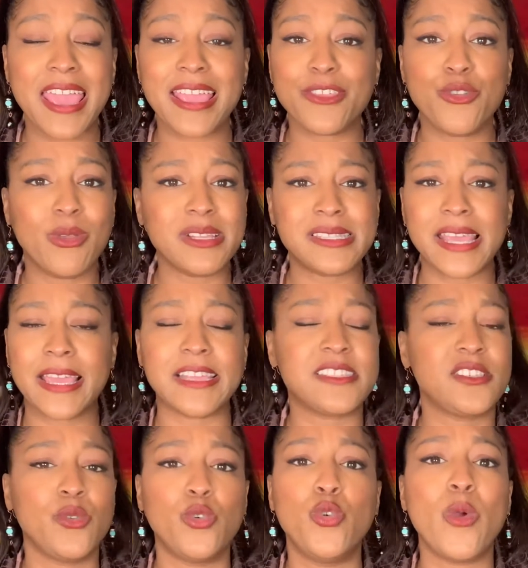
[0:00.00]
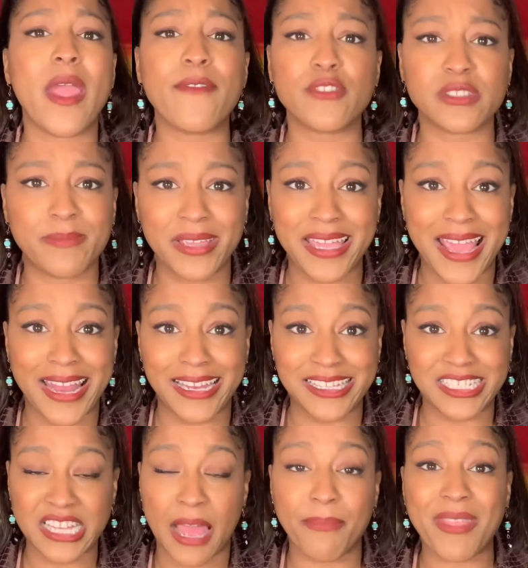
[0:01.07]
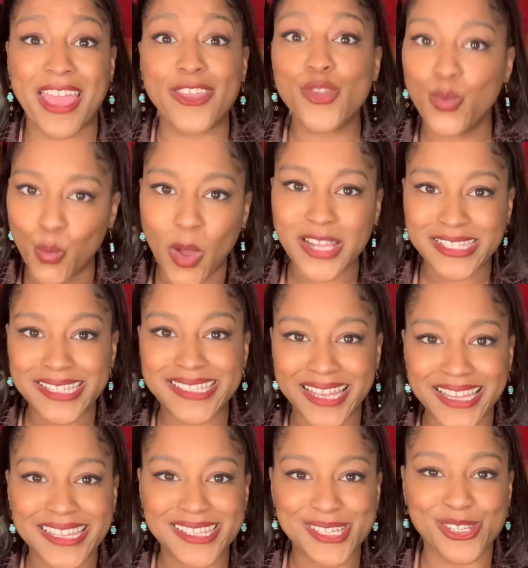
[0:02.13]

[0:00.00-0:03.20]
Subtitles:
You can take it to whoever's mechanic shop that you want to take it to.